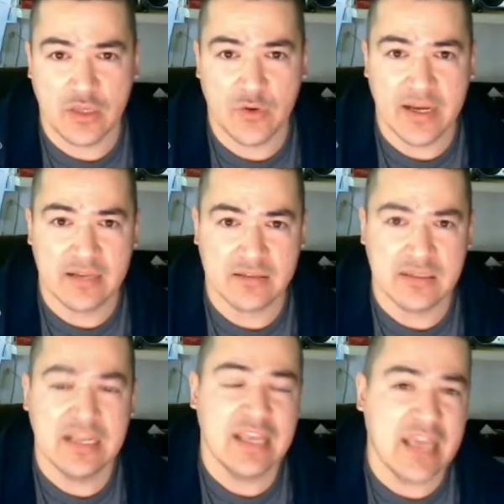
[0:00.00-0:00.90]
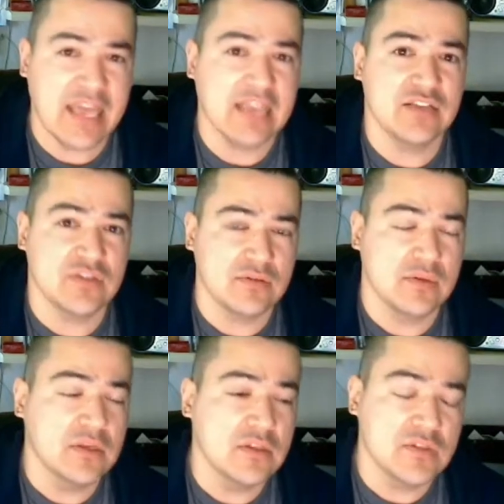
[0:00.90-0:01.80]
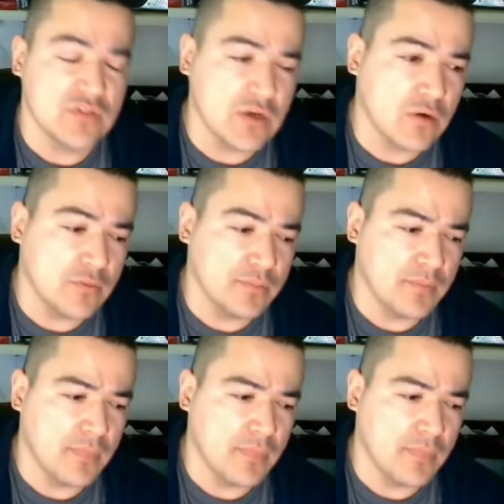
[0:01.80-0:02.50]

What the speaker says: U.S. So